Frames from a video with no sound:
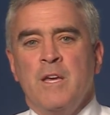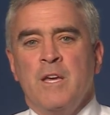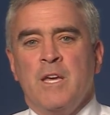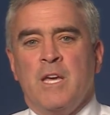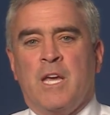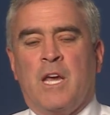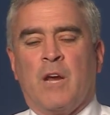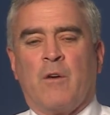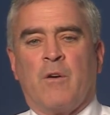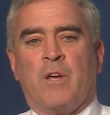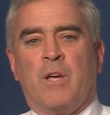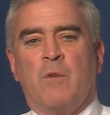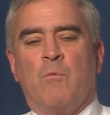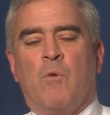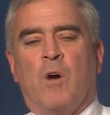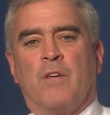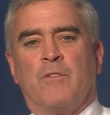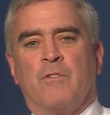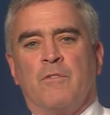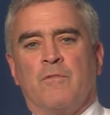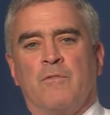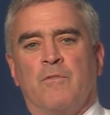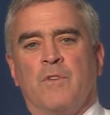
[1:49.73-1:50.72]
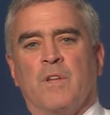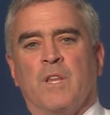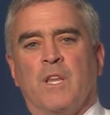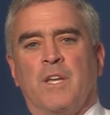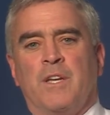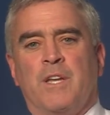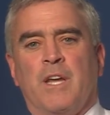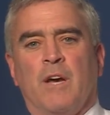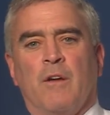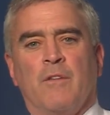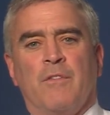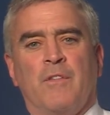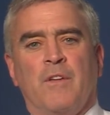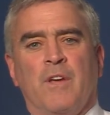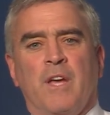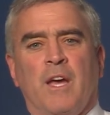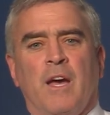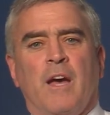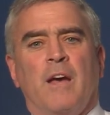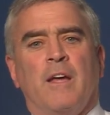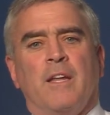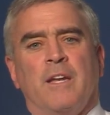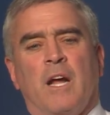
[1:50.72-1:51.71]
here he was in
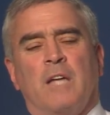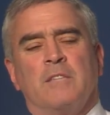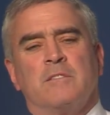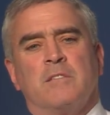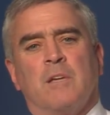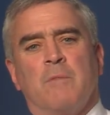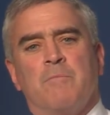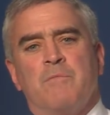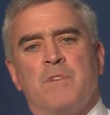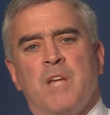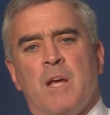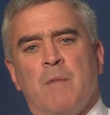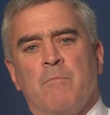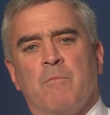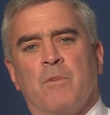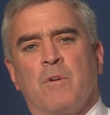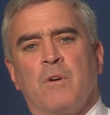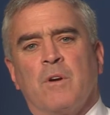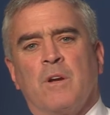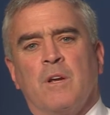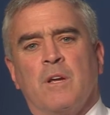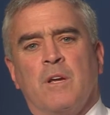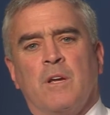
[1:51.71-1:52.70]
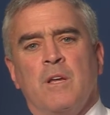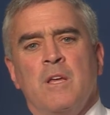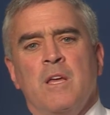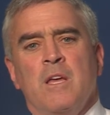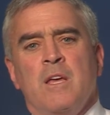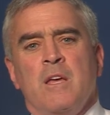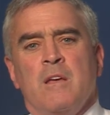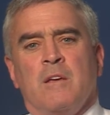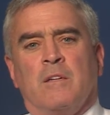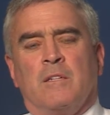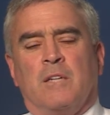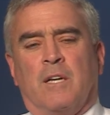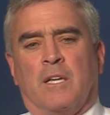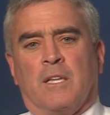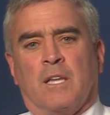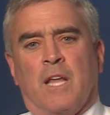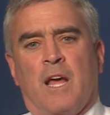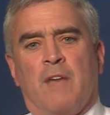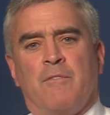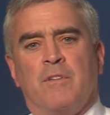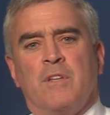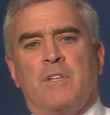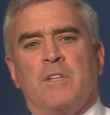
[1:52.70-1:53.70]
Philadelphia, and on September
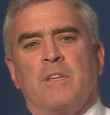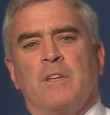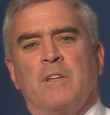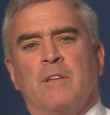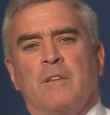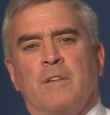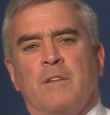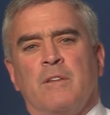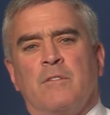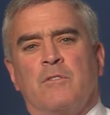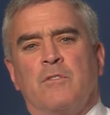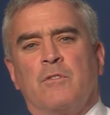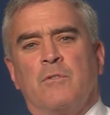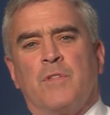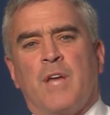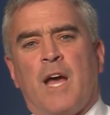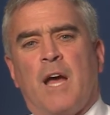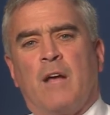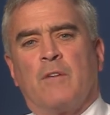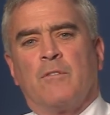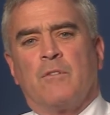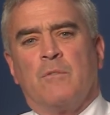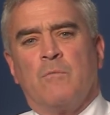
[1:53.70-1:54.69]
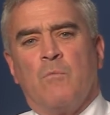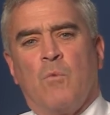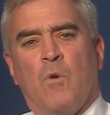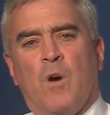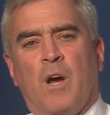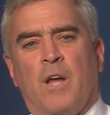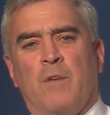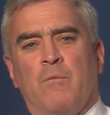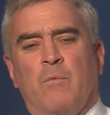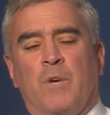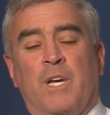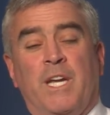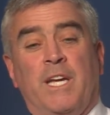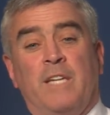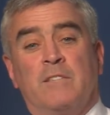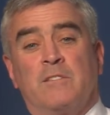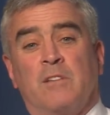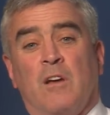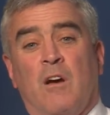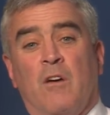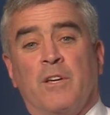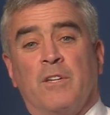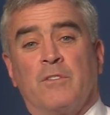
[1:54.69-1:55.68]
11th, 2001, when he
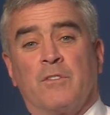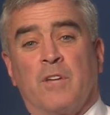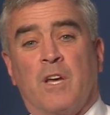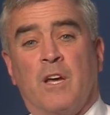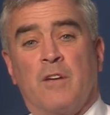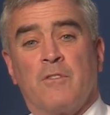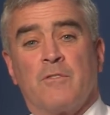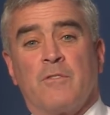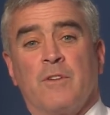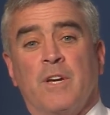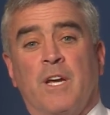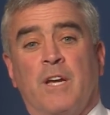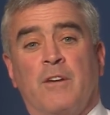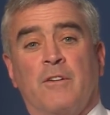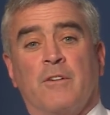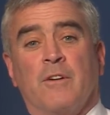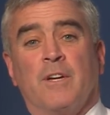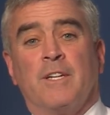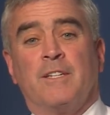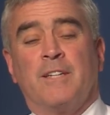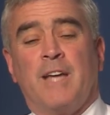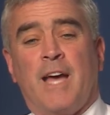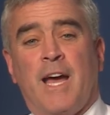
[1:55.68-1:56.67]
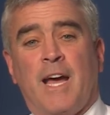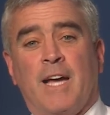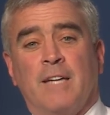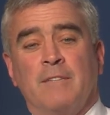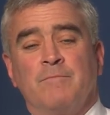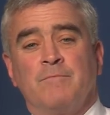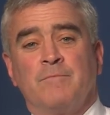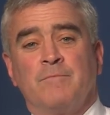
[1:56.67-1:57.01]
saw his country under attack,